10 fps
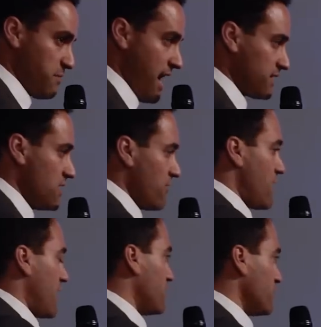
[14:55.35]
back. They're
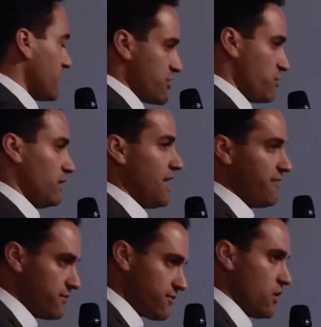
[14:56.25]
not going to only issue
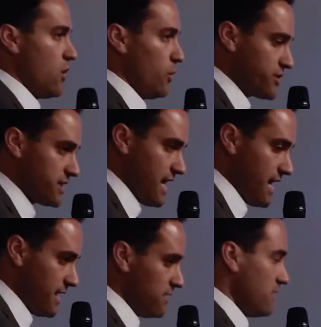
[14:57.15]
11 for the whole
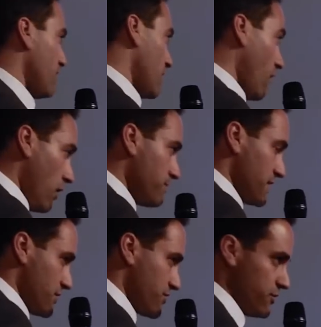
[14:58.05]
state. They'll all
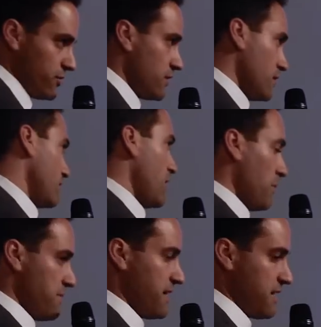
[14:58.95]
be issued. They will
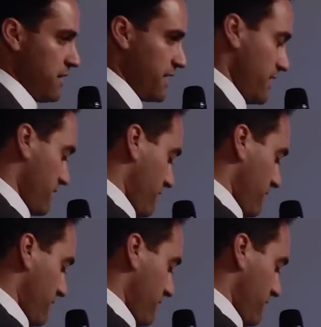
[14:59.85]
be making money in